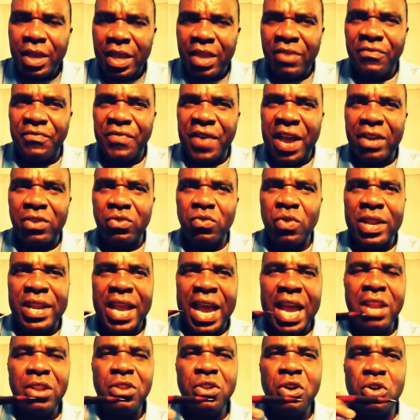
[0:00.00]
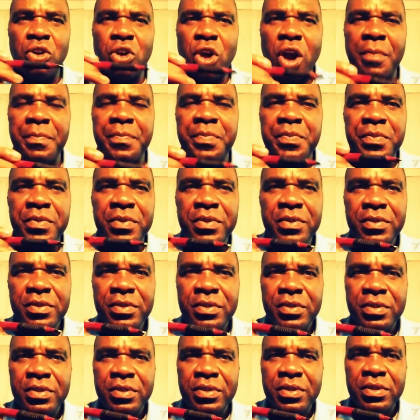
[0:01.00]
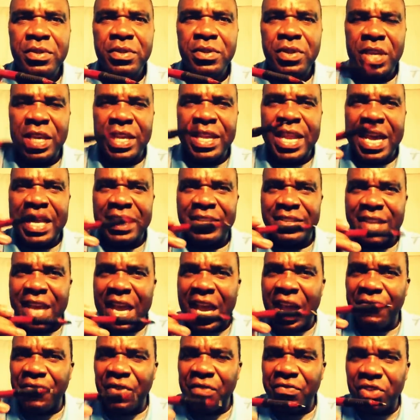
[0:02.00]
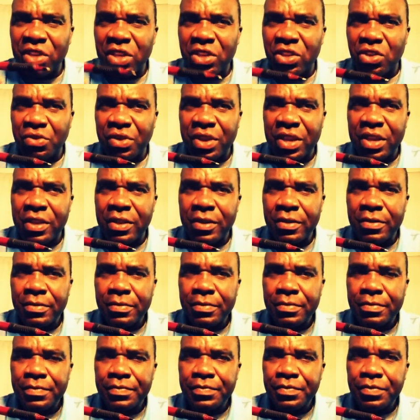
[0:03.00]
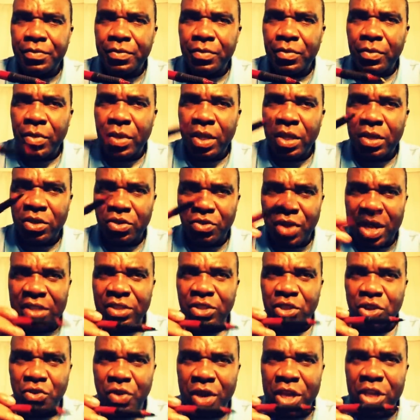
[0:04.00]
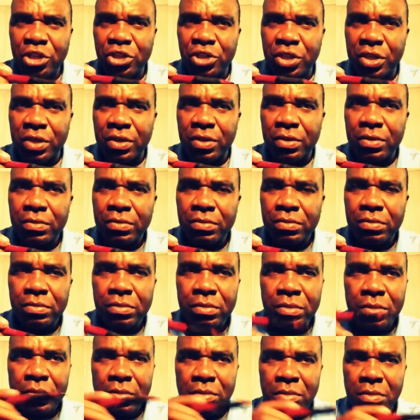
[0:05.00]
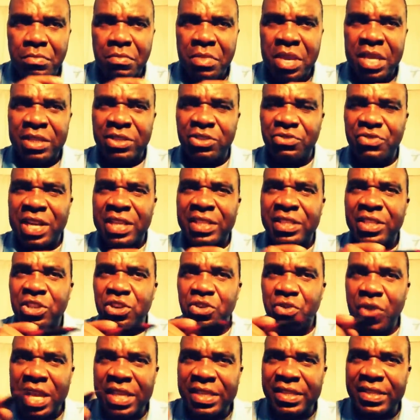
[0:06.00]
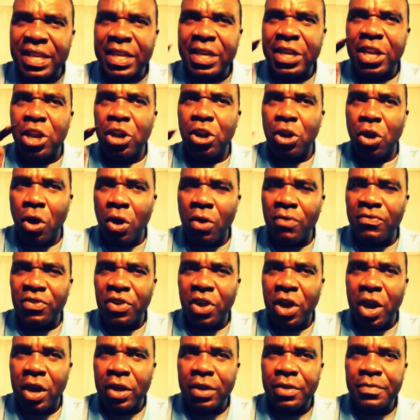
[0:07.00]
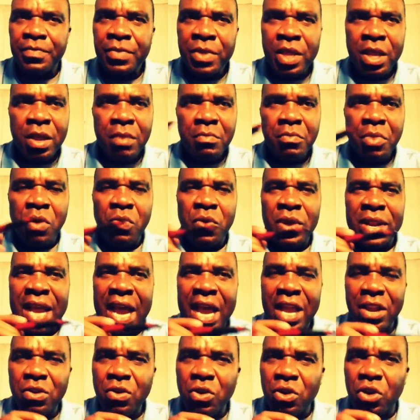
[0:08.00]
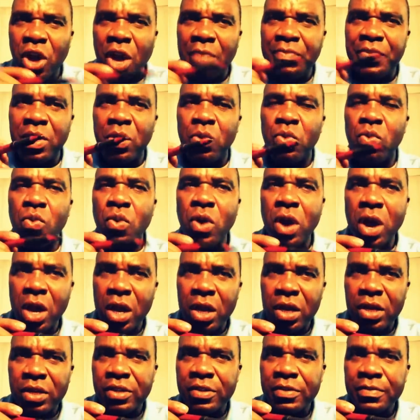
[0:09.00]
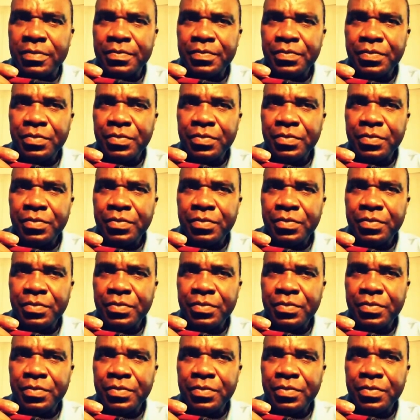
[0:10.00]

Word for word: In fact, when I look up in Isaiah 53, transgression means transgressing the law of God. But when I look up the word